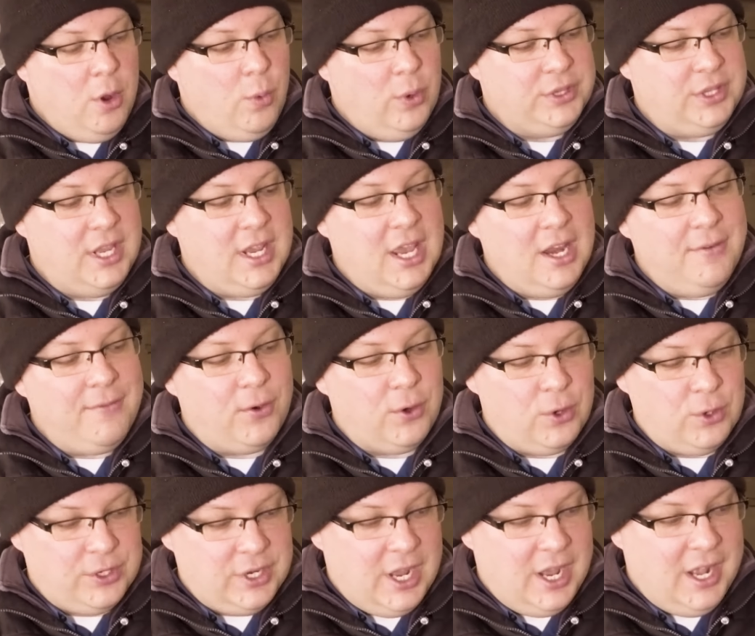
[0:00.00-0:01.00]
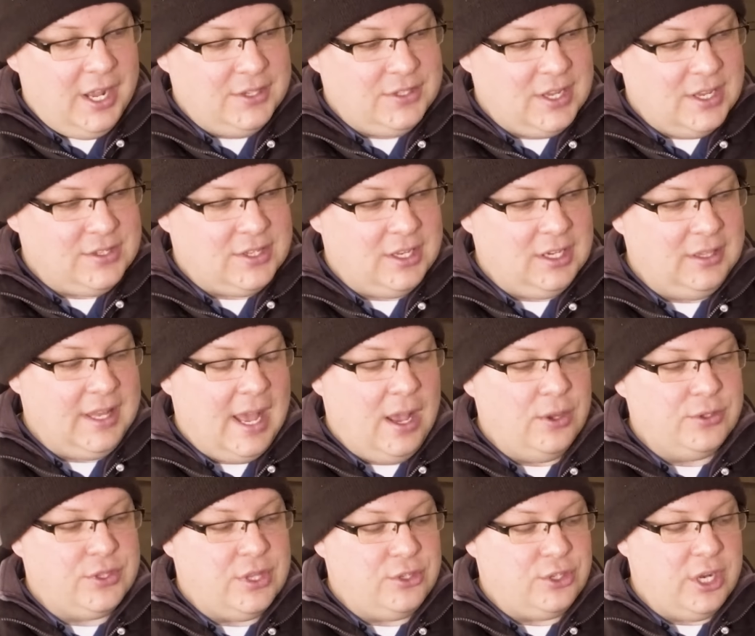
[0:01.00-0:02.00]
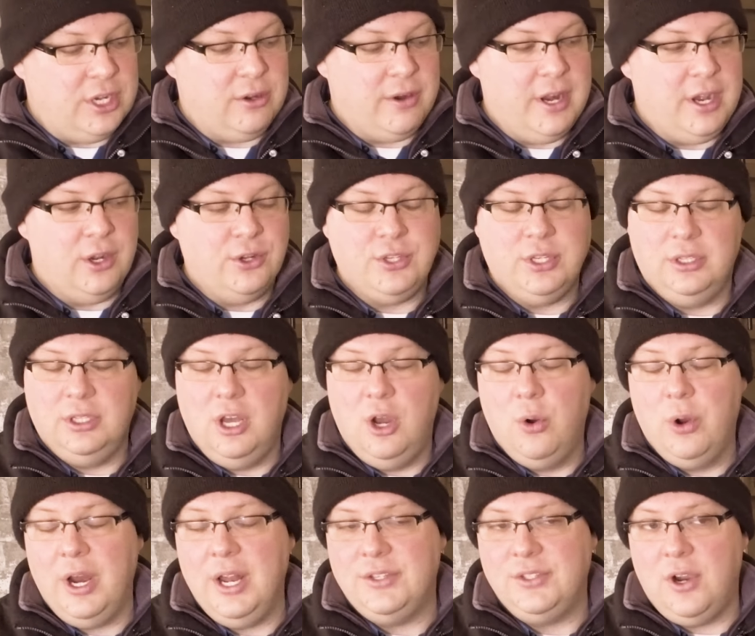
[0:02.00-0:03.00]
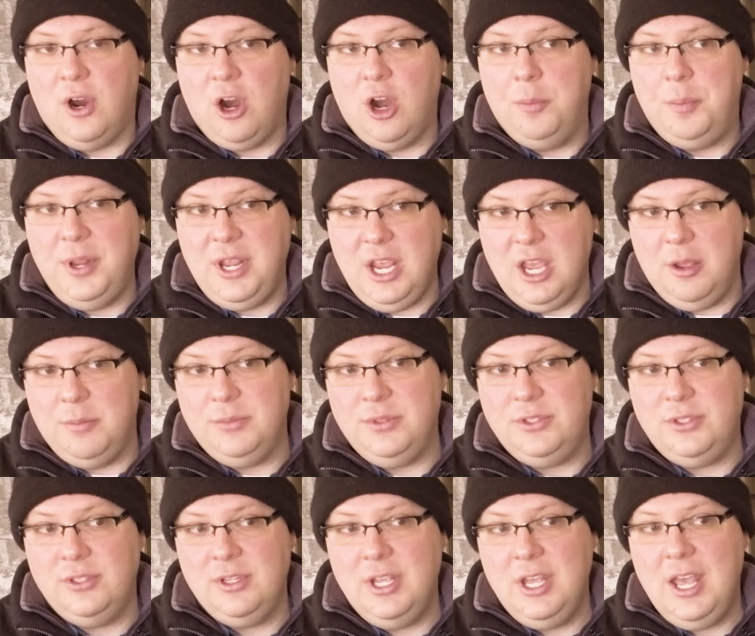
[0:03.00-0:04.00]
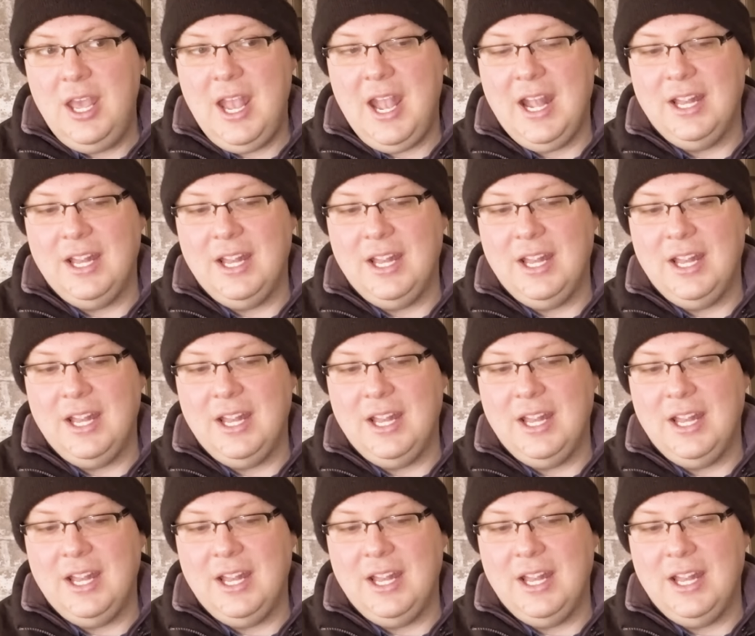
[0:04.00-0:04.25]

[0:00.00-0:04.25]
What the inverter does is it allows the generator to lower its RPMs